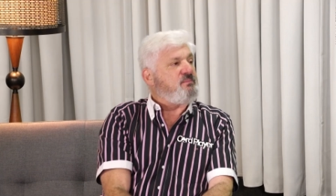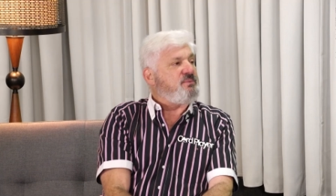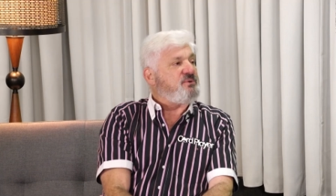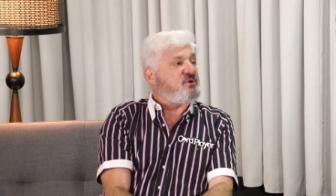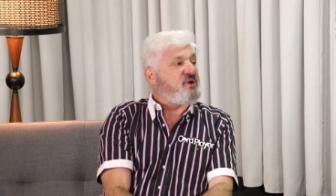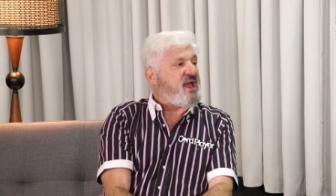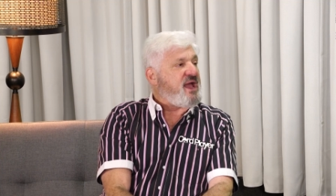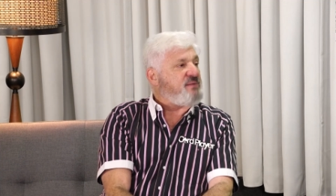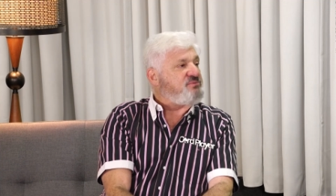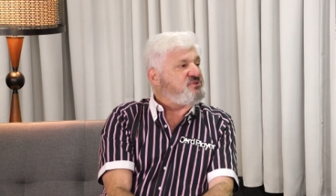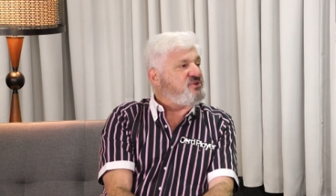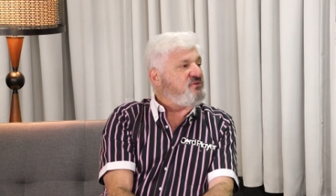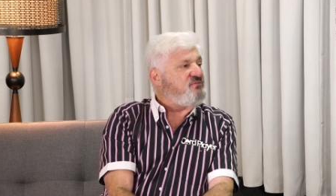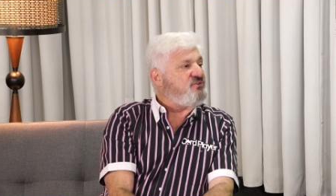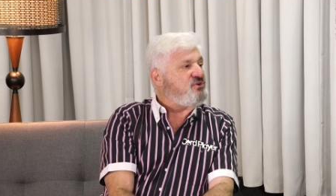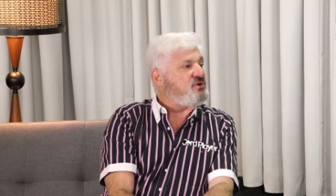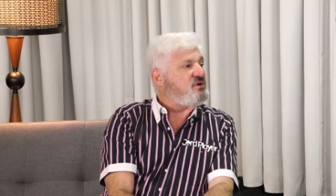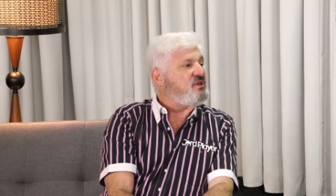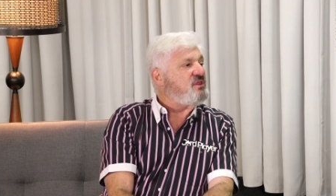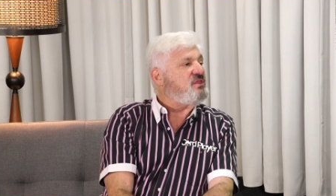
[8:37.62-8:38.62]
Perhaps you've
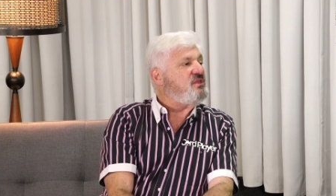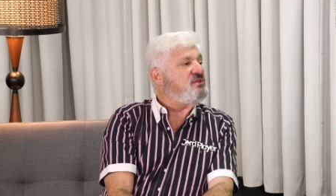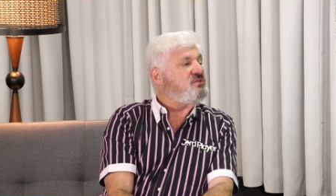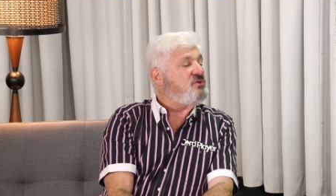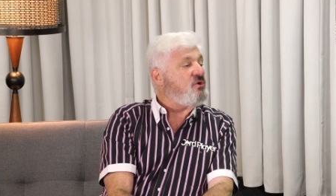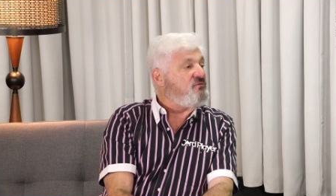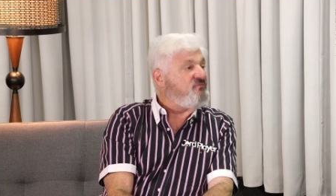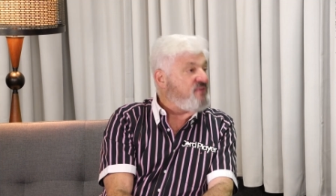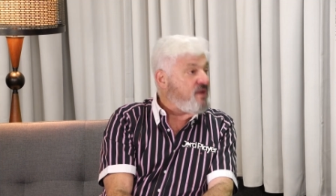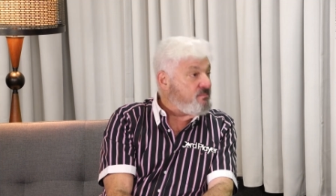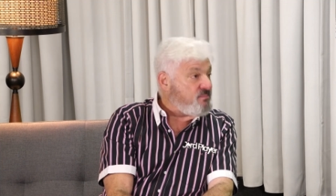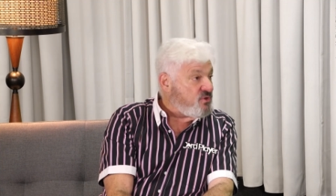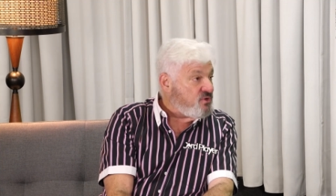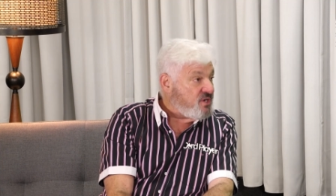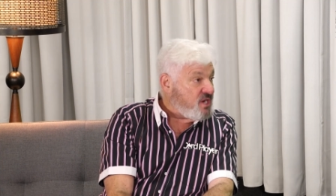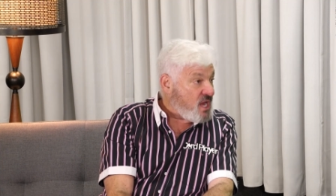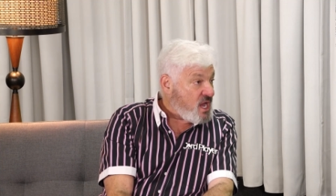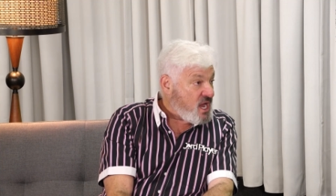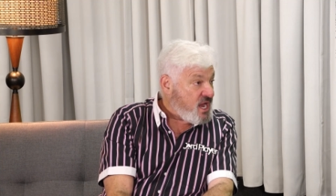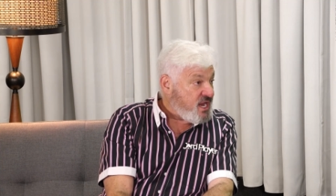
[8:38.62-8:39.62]
heard of the November
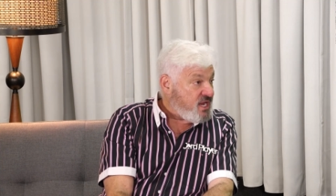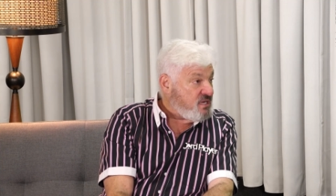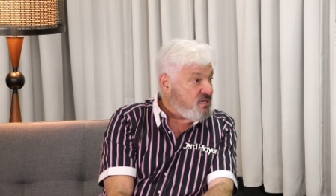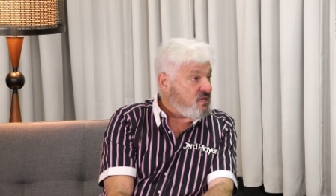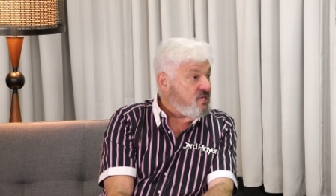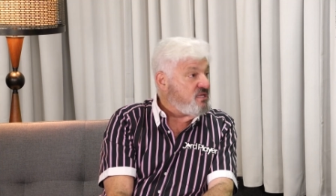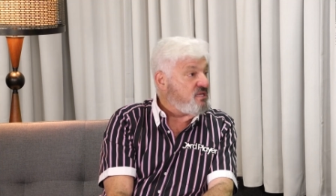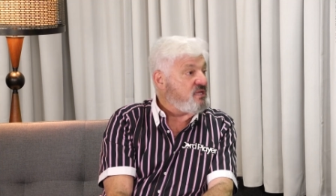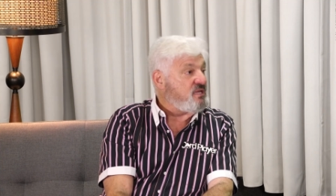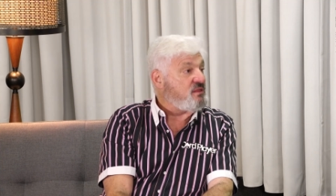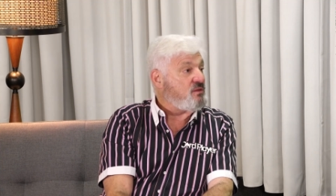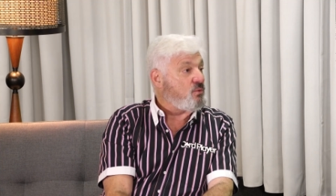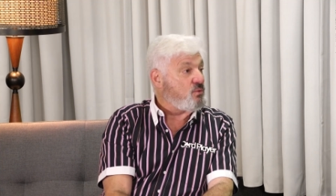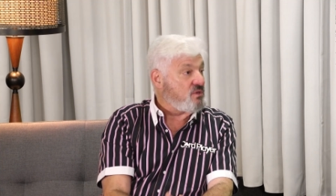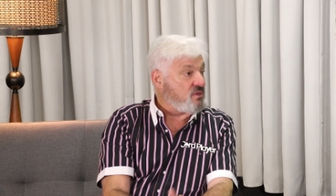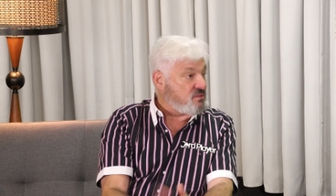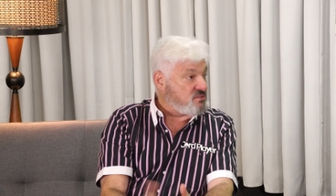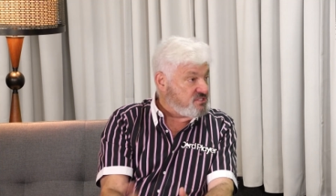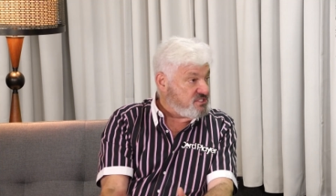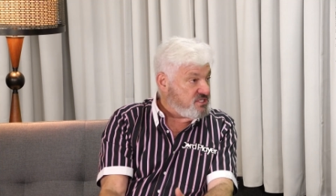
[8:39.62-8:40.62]
9 in the
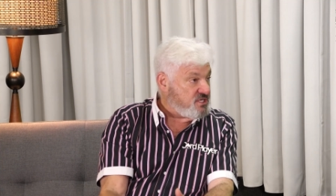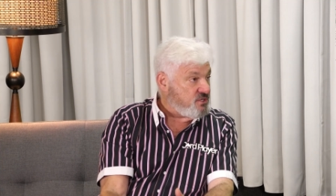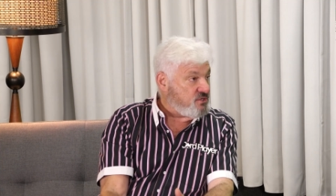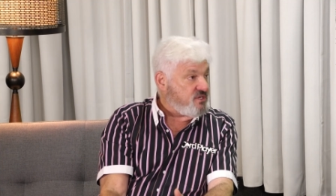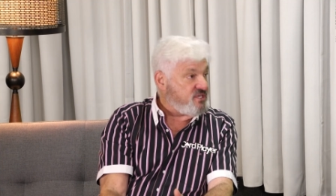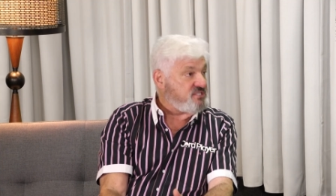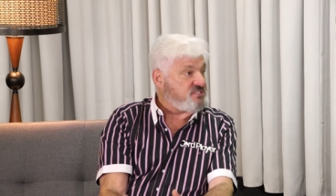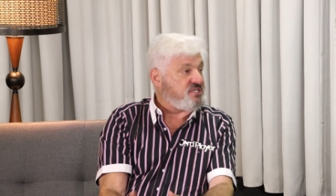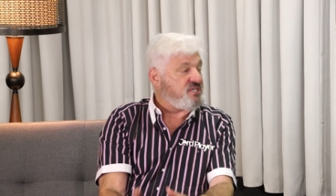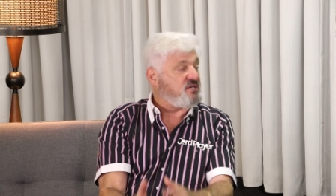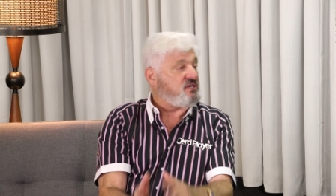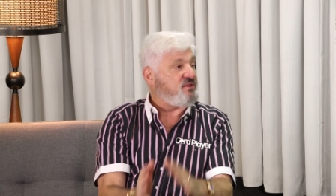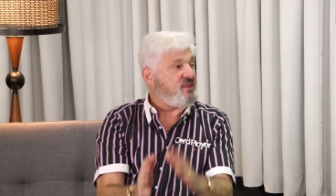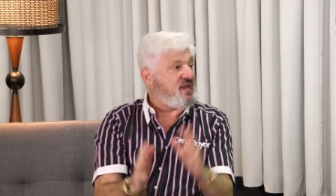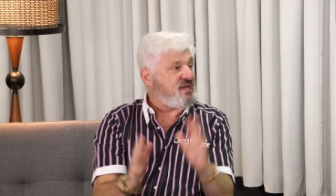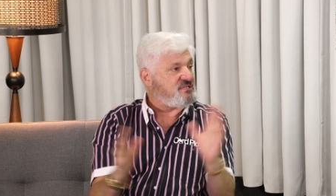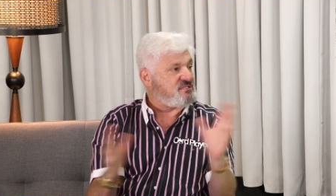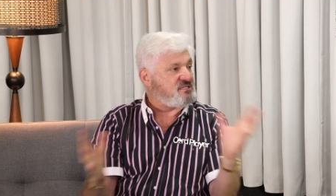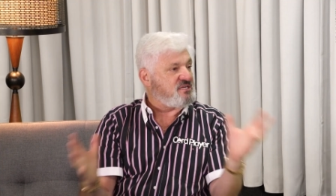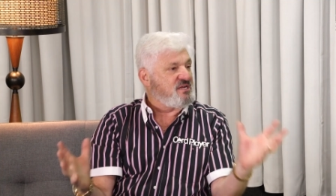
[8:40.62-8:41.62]
World Series here. Mm-hmm.
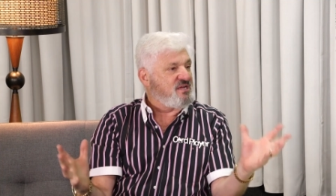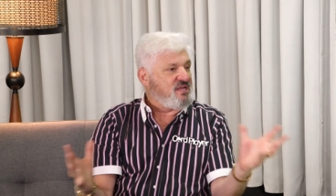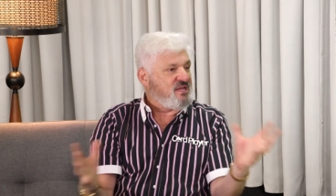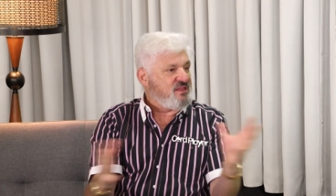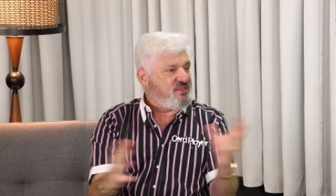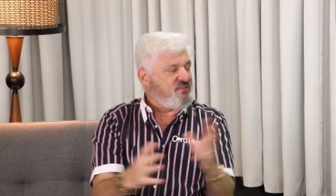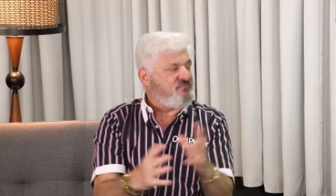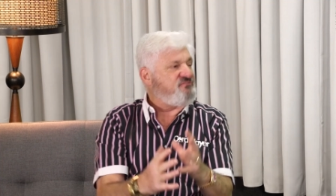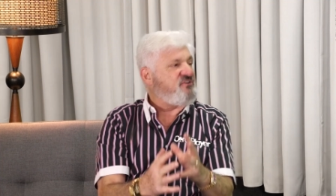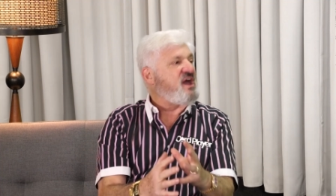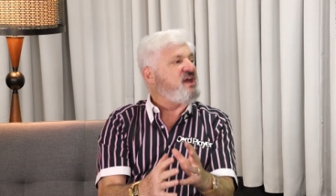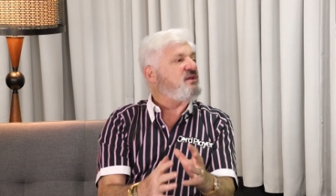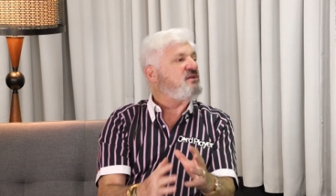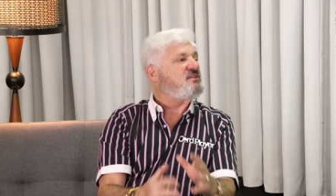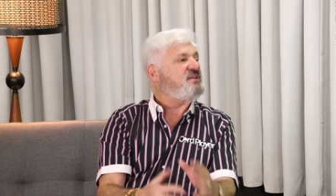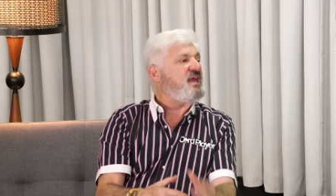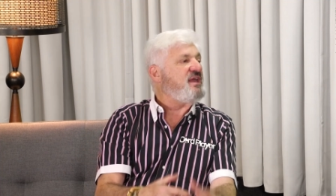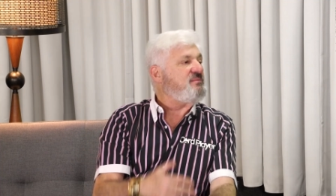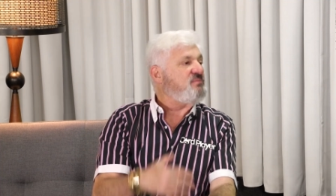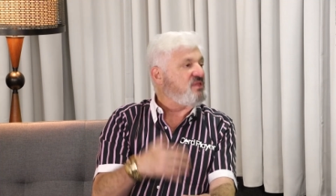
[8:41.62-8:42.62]
That's the final
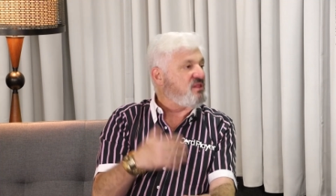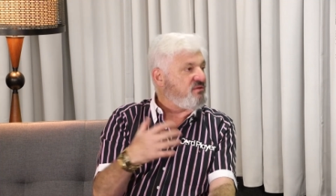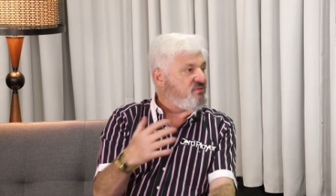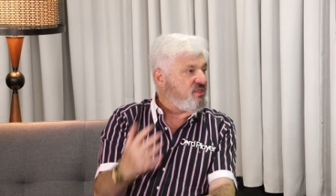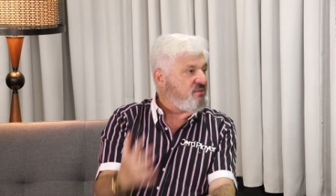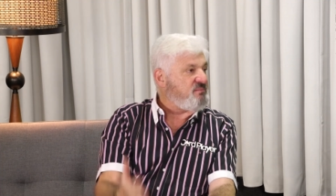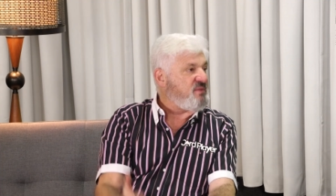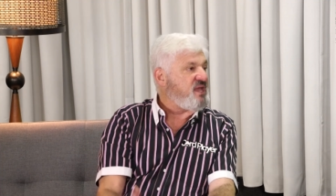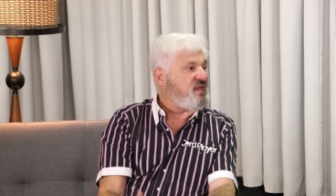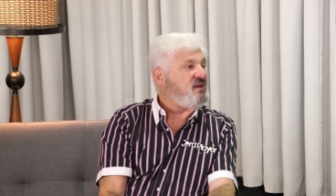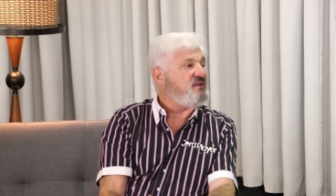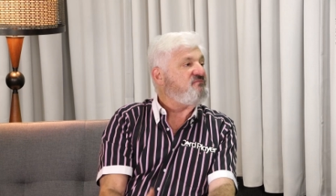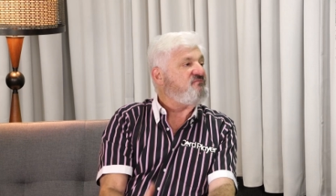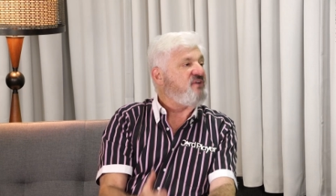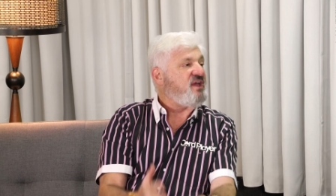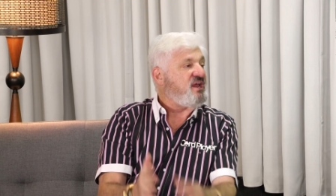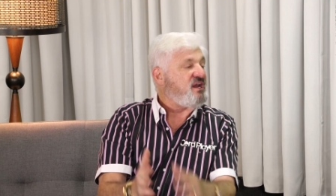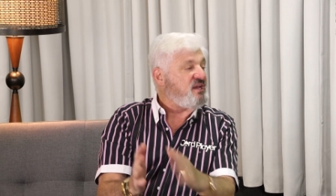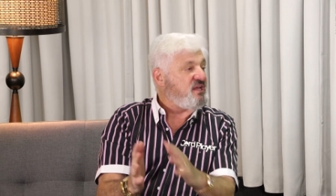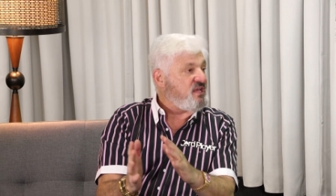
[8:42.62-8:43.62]
table of the main
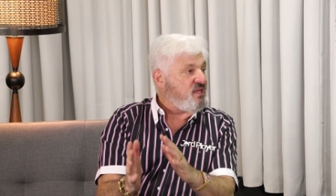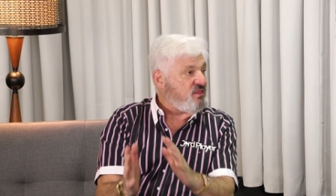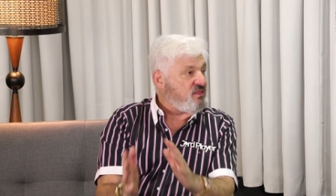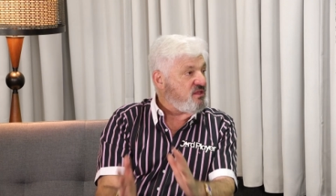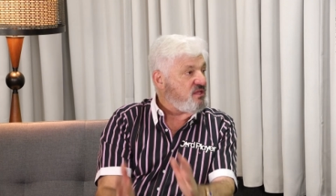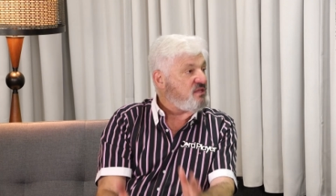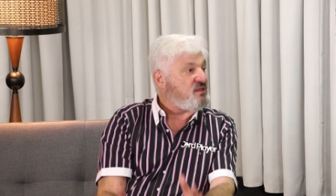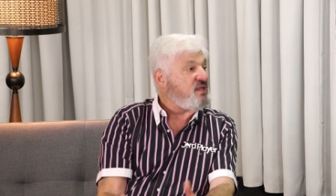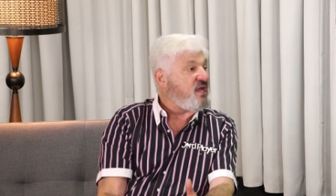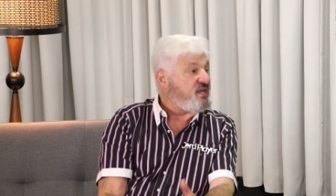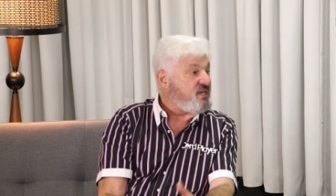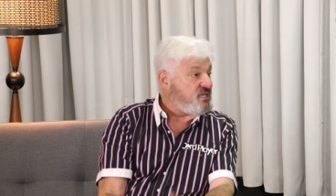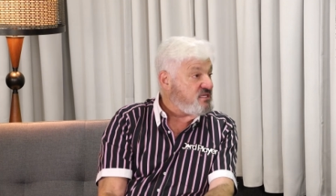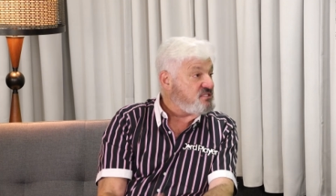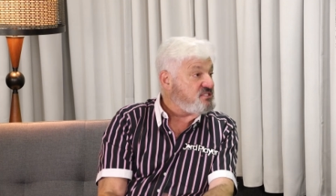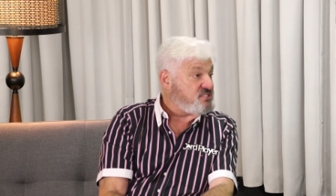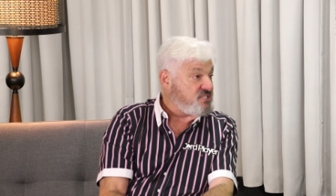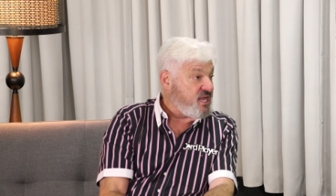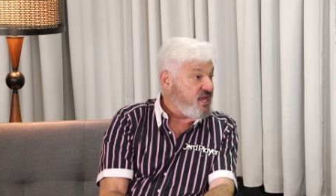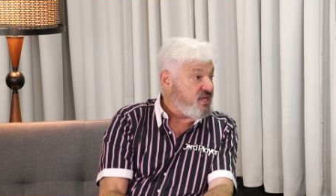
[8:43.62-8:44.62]
event in the
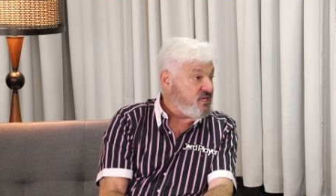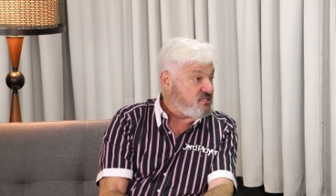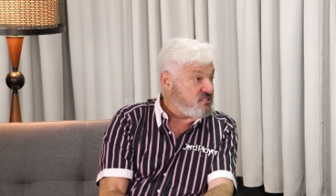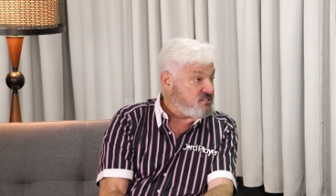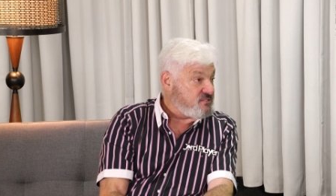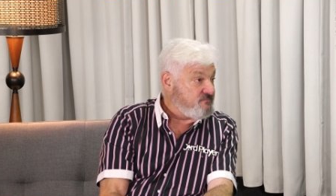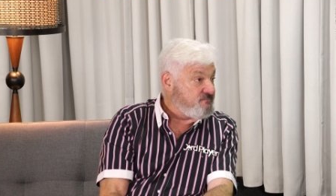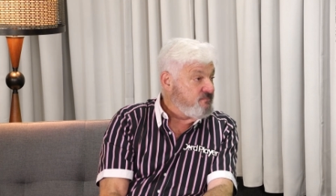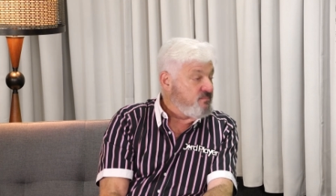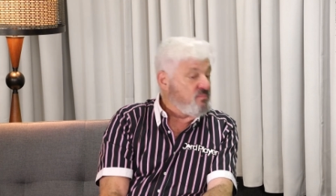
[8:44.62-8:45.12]
United States.